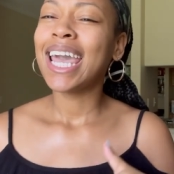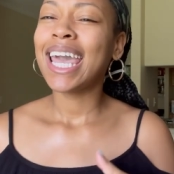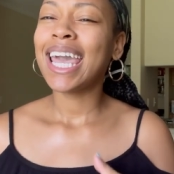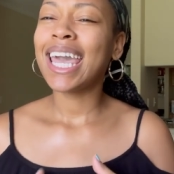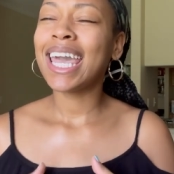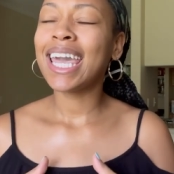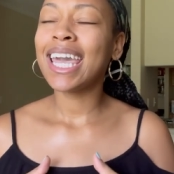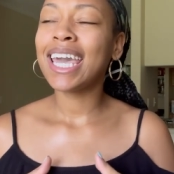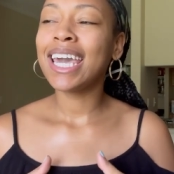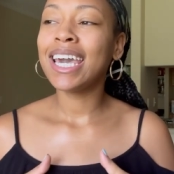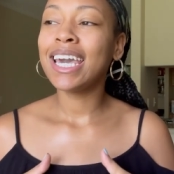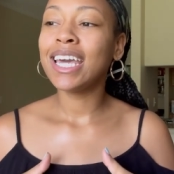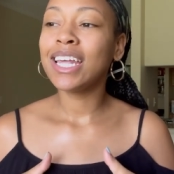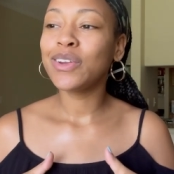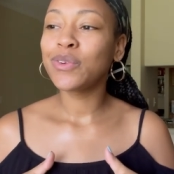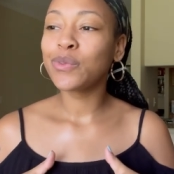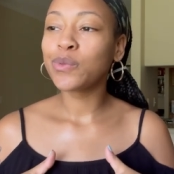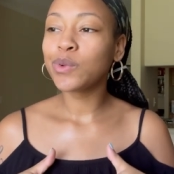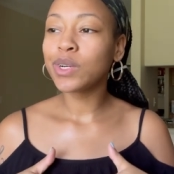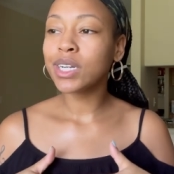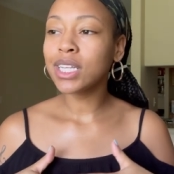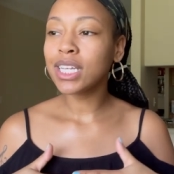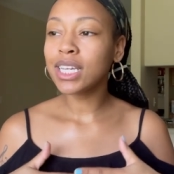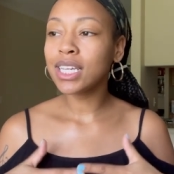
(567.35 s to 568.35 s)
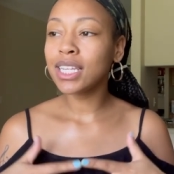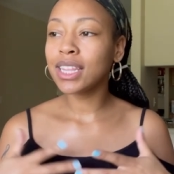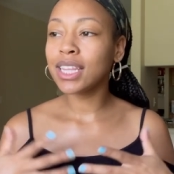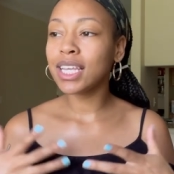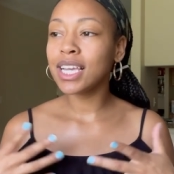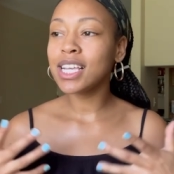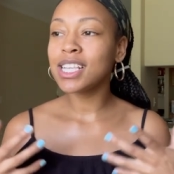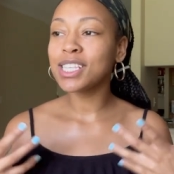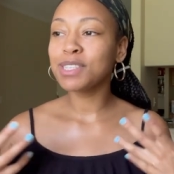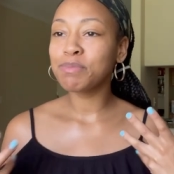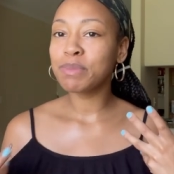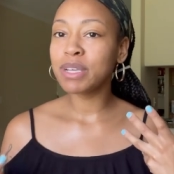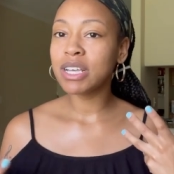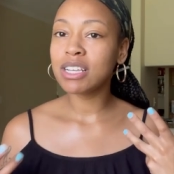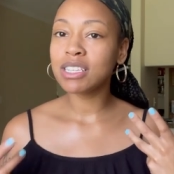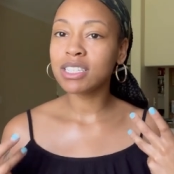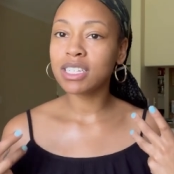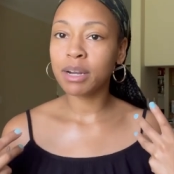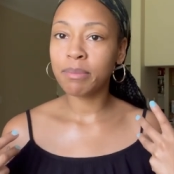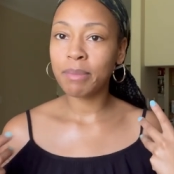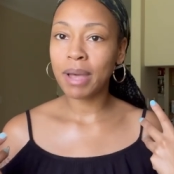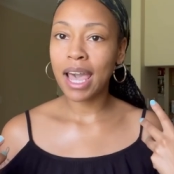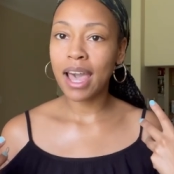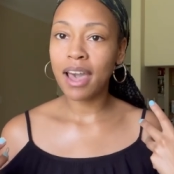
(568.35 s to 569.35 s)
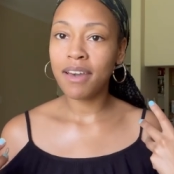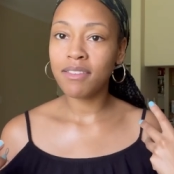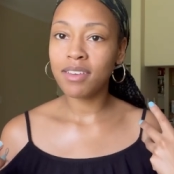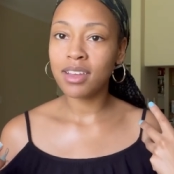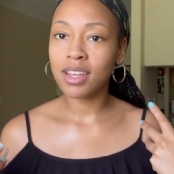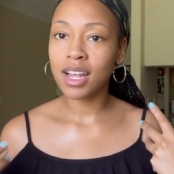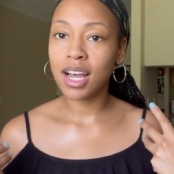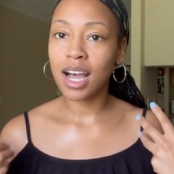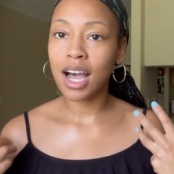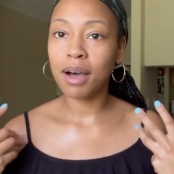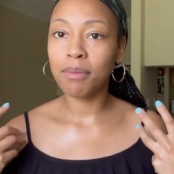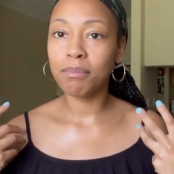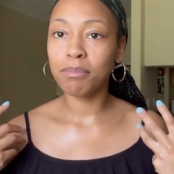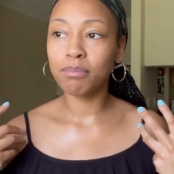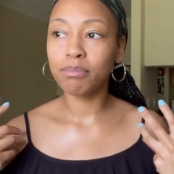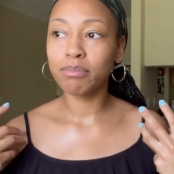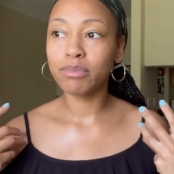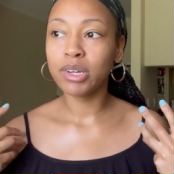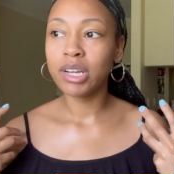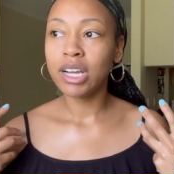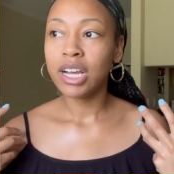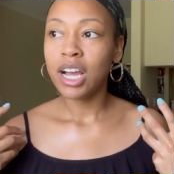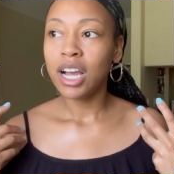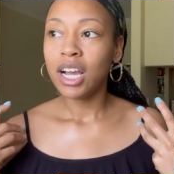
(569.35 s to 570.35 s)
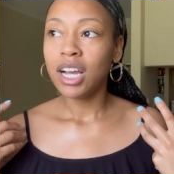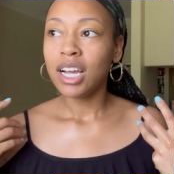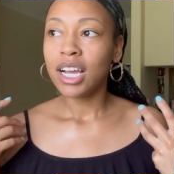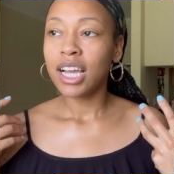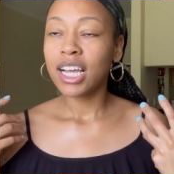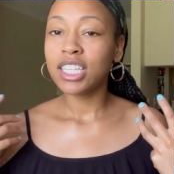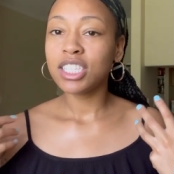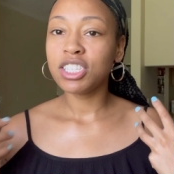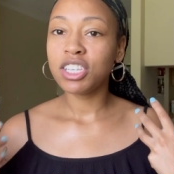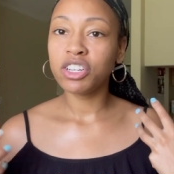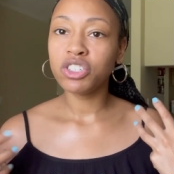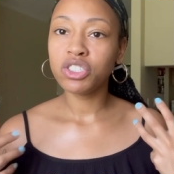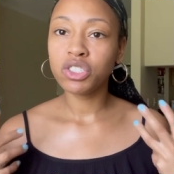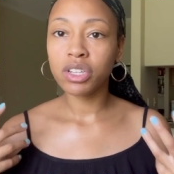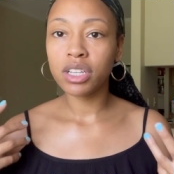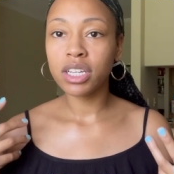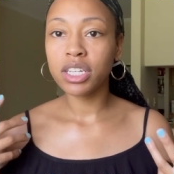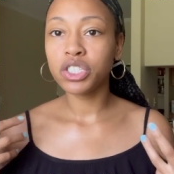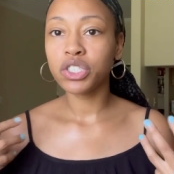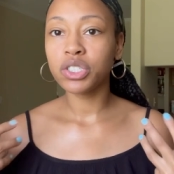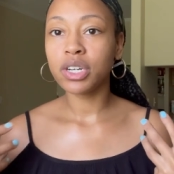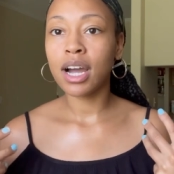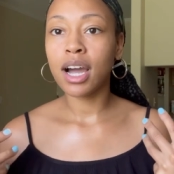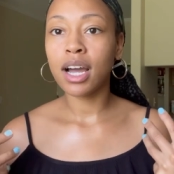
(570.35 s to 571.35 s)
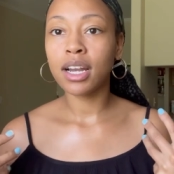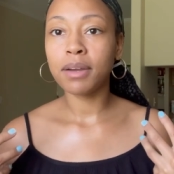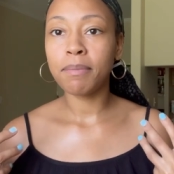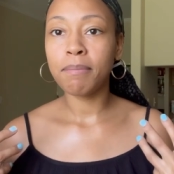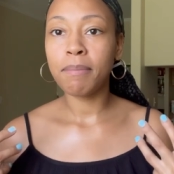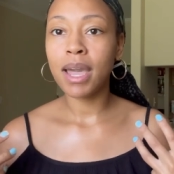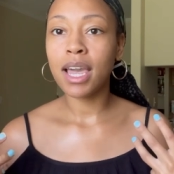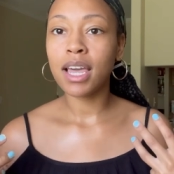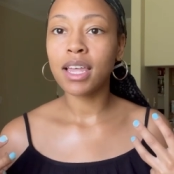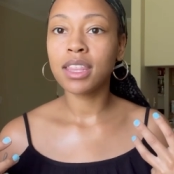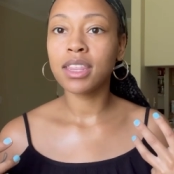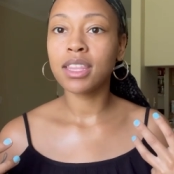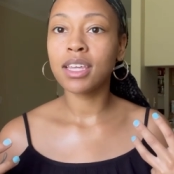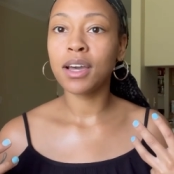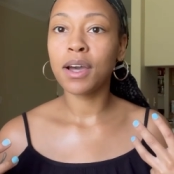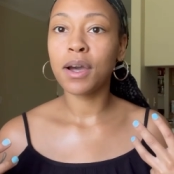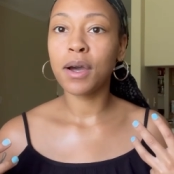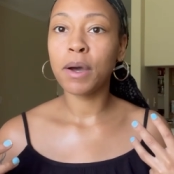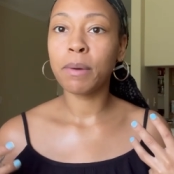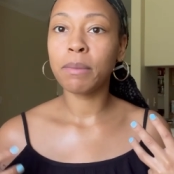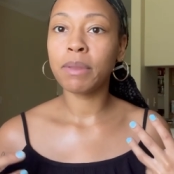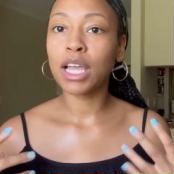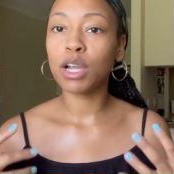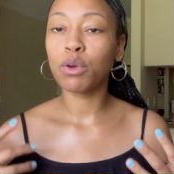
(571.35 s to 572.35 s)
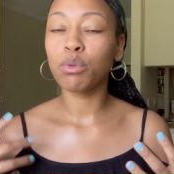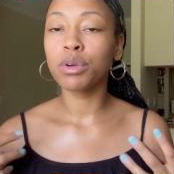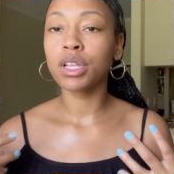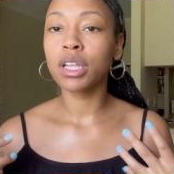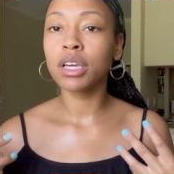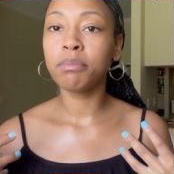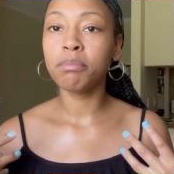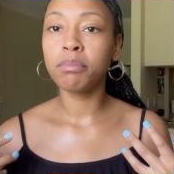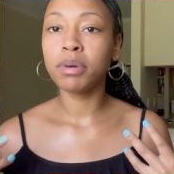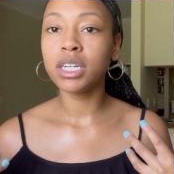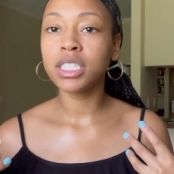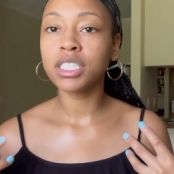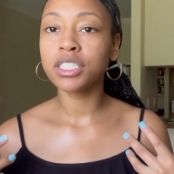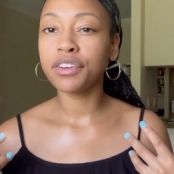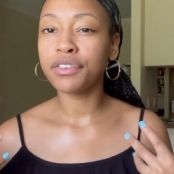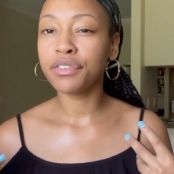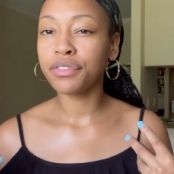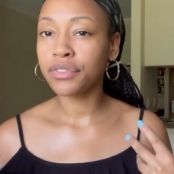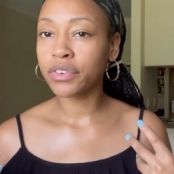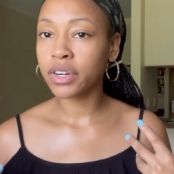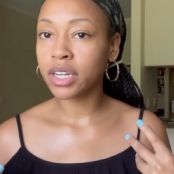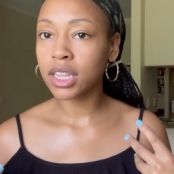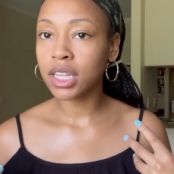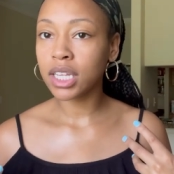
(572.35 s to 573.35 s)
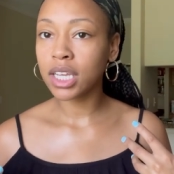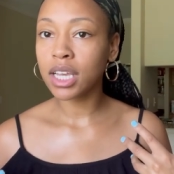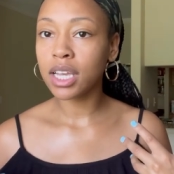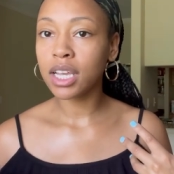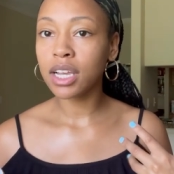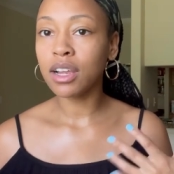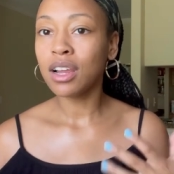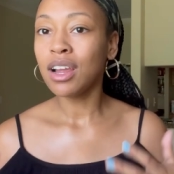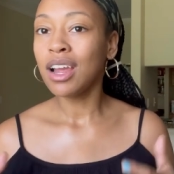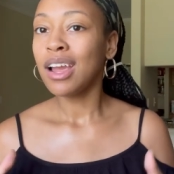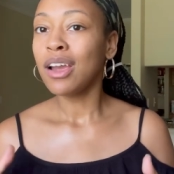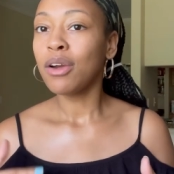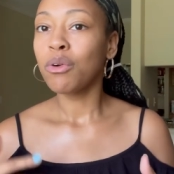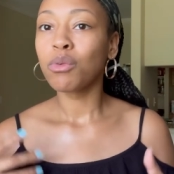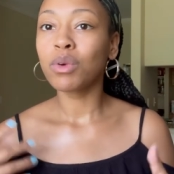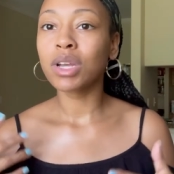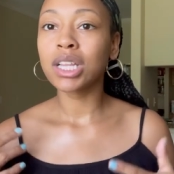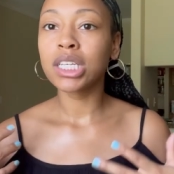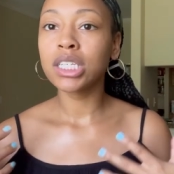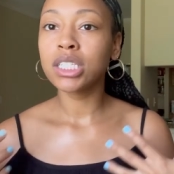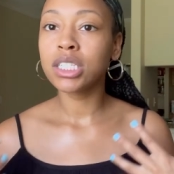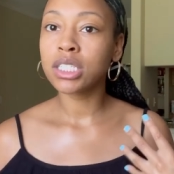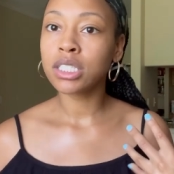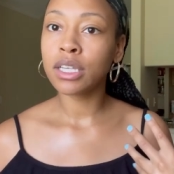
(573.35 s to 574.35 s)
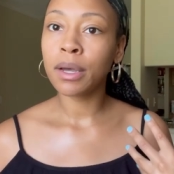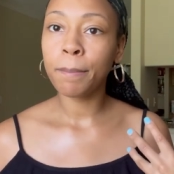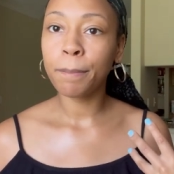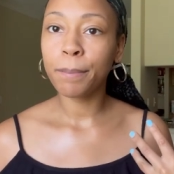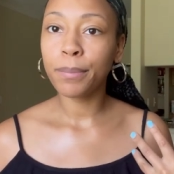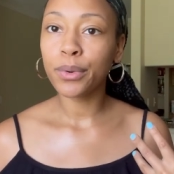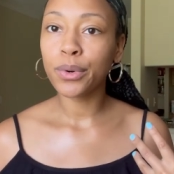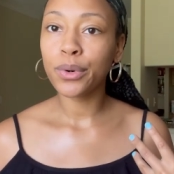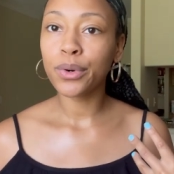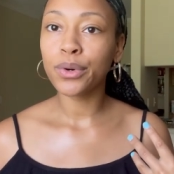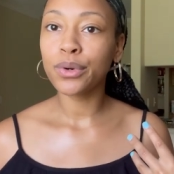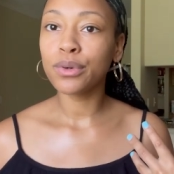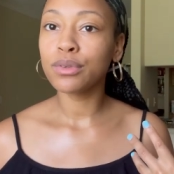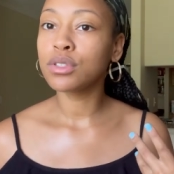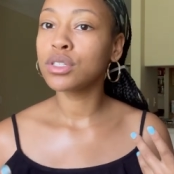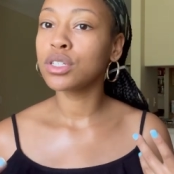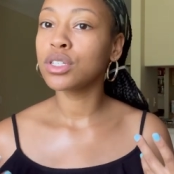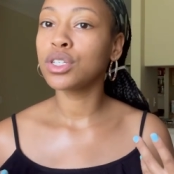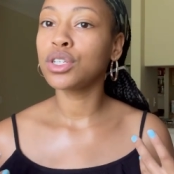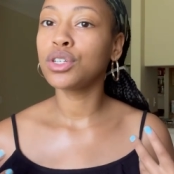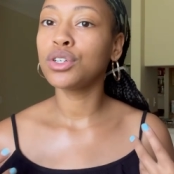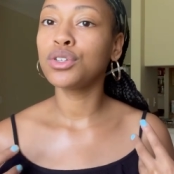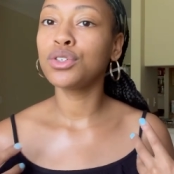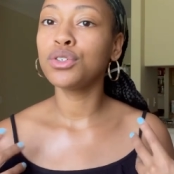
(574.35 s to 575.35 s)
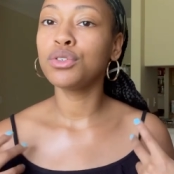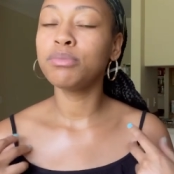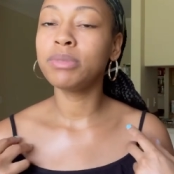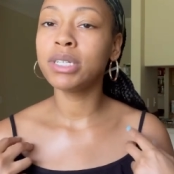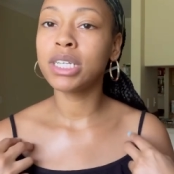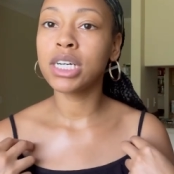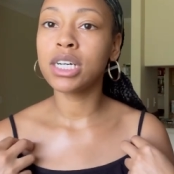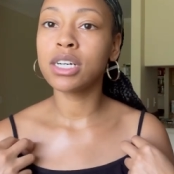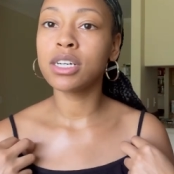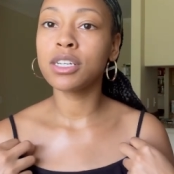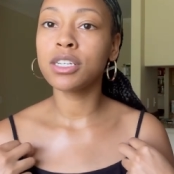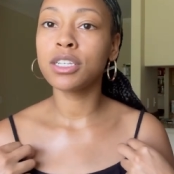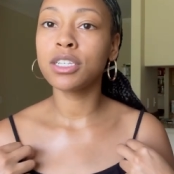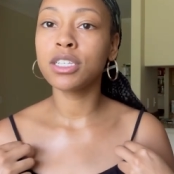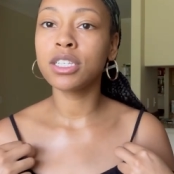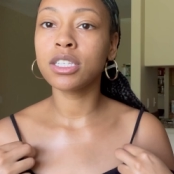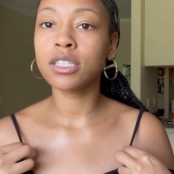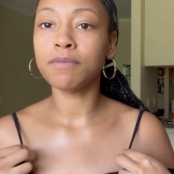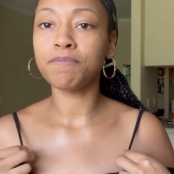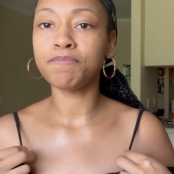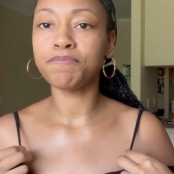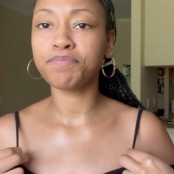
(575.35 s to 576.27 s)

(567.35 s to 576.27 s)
And really, these meals that I'm having, I'm intentionally trying to make them like really budget friendly, really simple to do, because